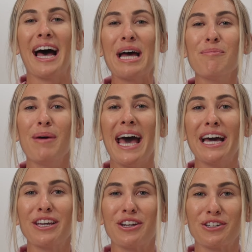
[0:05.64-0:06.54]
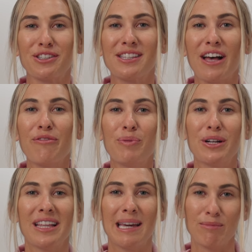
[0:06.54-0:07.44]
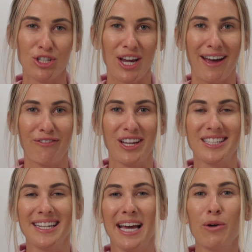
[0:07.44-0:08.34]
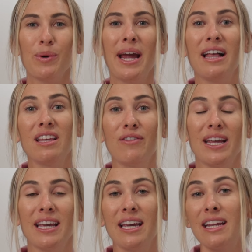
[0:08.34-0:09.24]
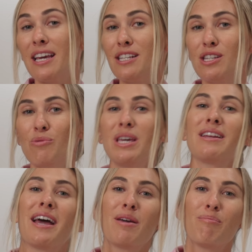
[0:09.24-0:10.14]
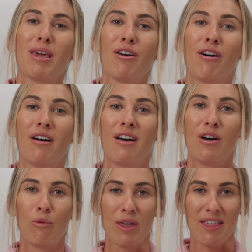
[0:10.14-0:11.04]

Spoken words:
I'm back, your self-proclaimed chef, and tonight we're elevating an easy weeknight meal with